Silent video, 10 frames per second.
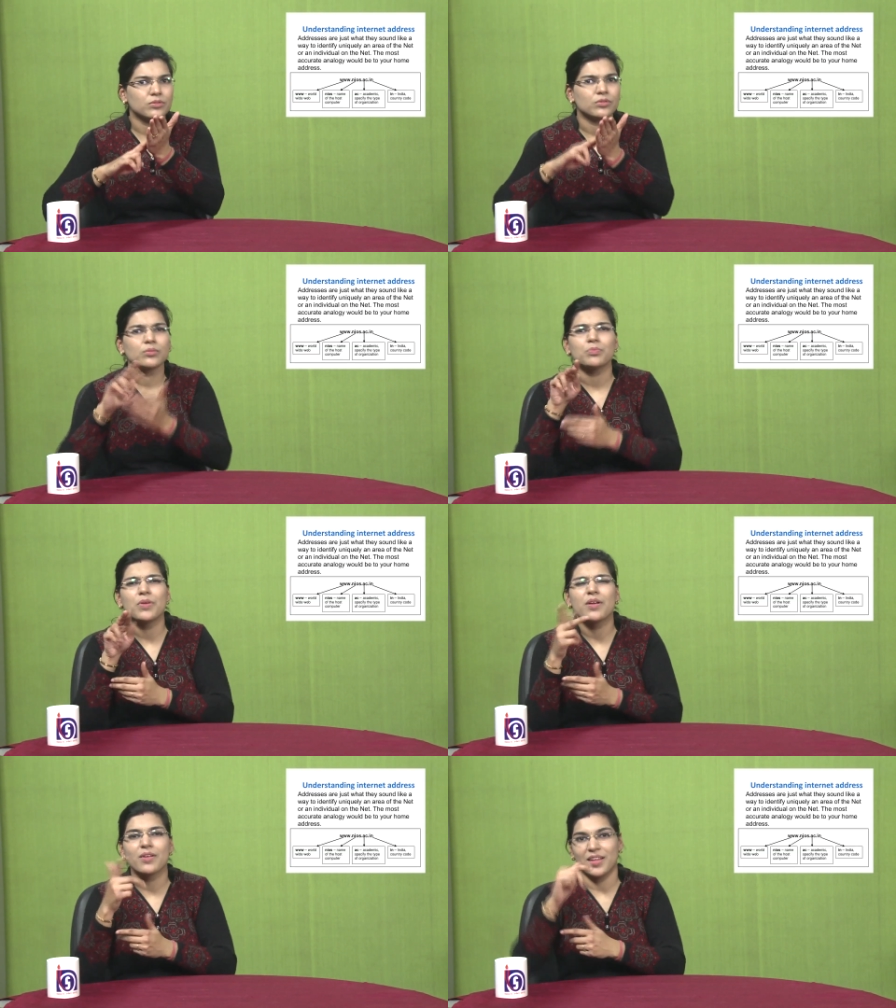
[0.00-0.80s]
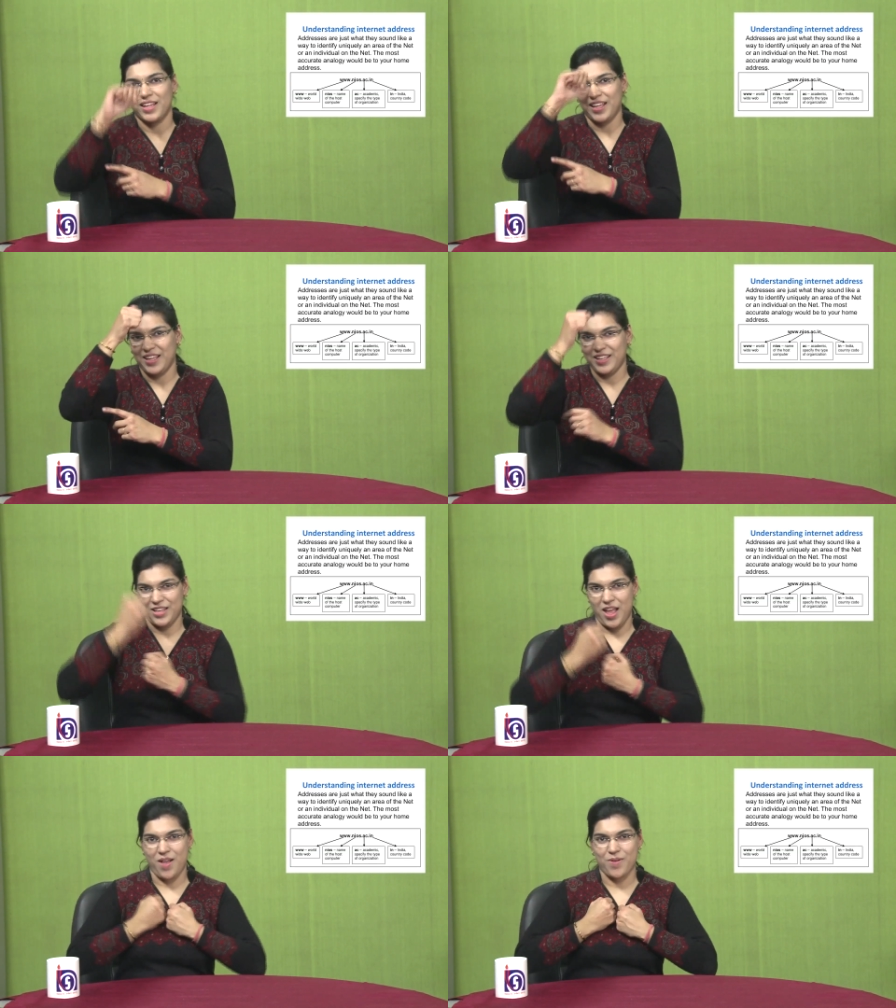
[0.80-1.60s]
When you search
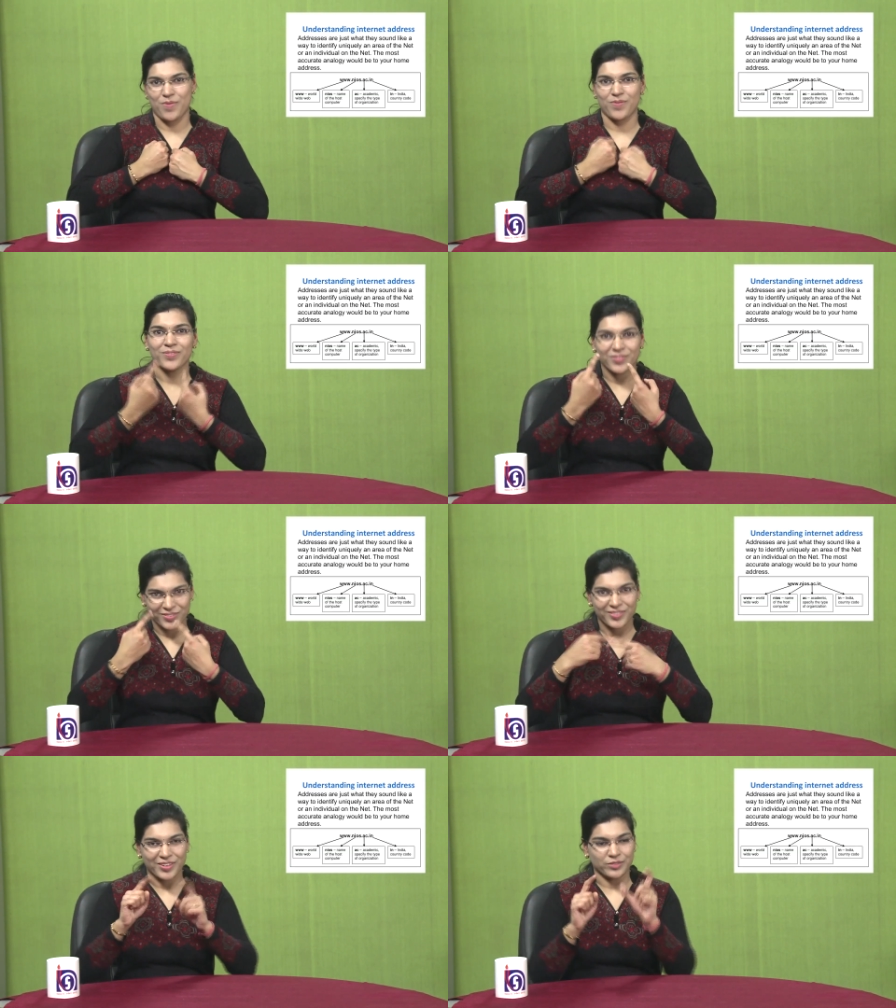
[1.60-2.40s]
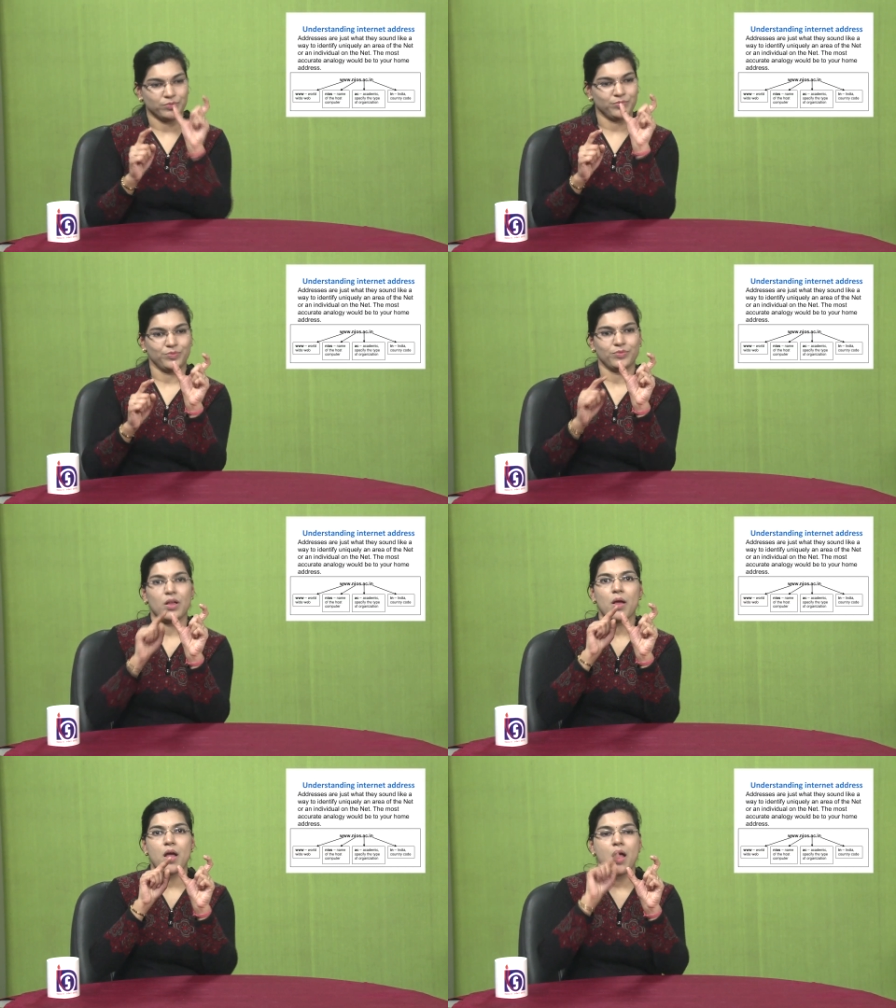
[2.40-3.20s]
this, you can come to the website
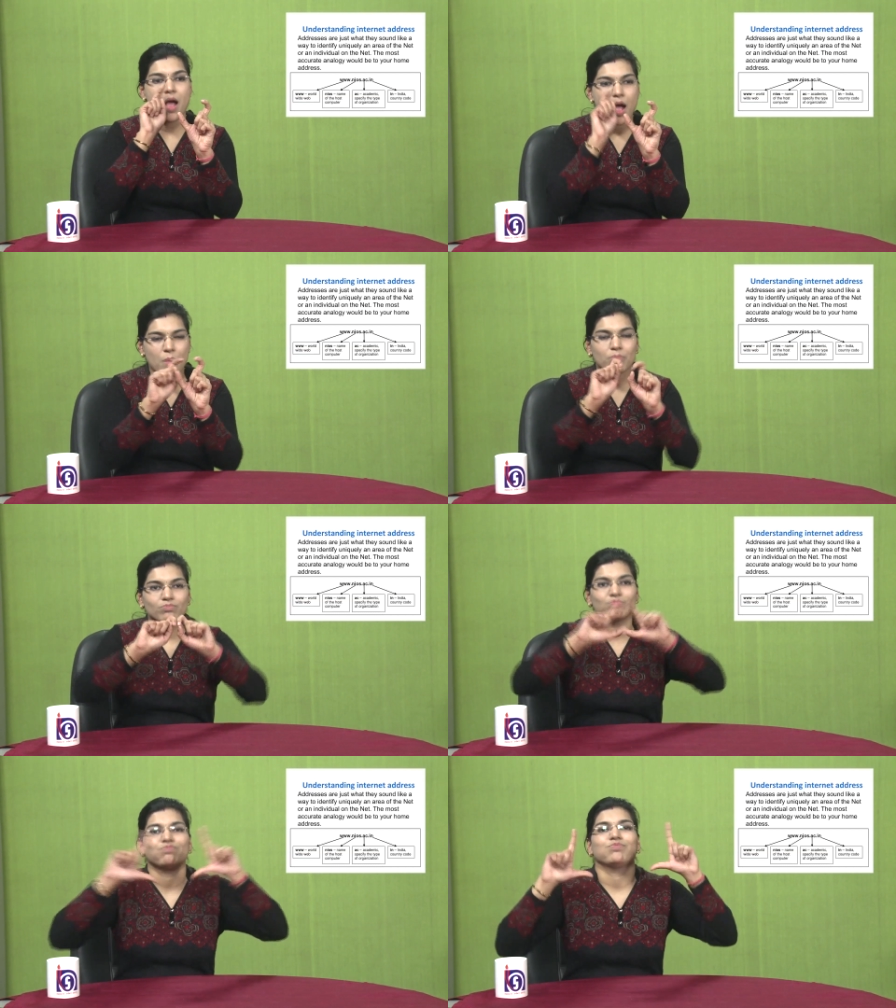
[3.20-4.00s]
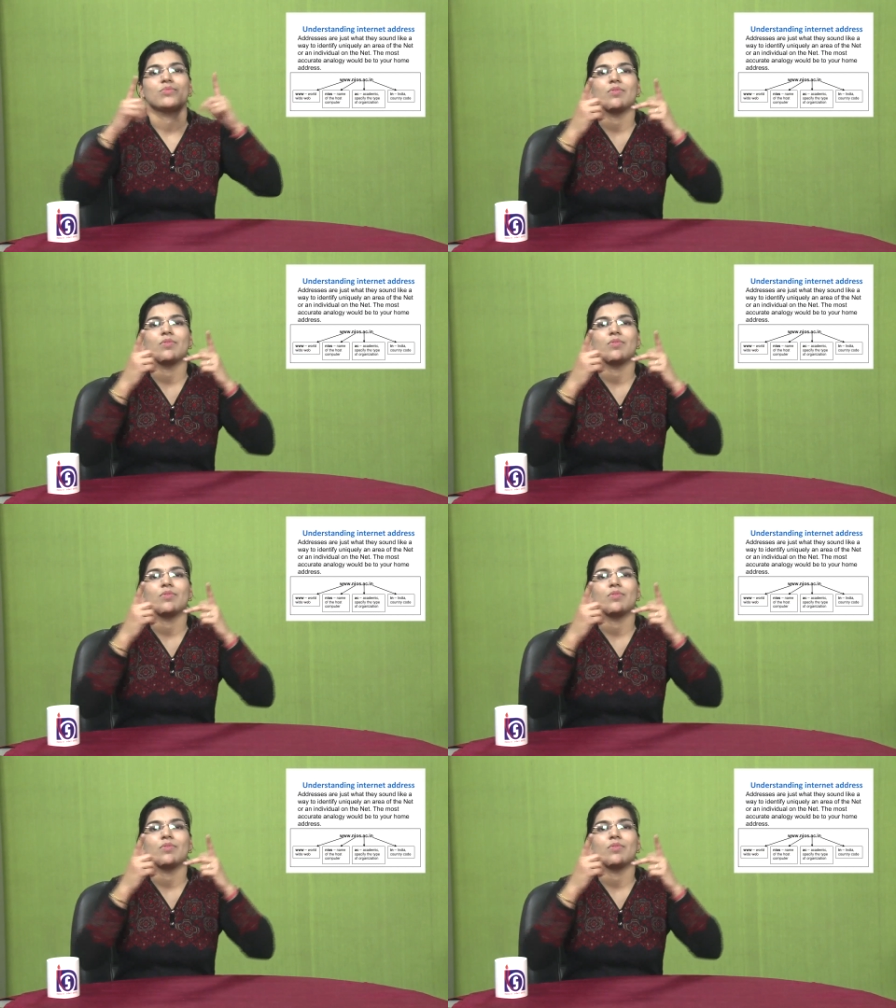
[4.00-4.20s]
of NIOS.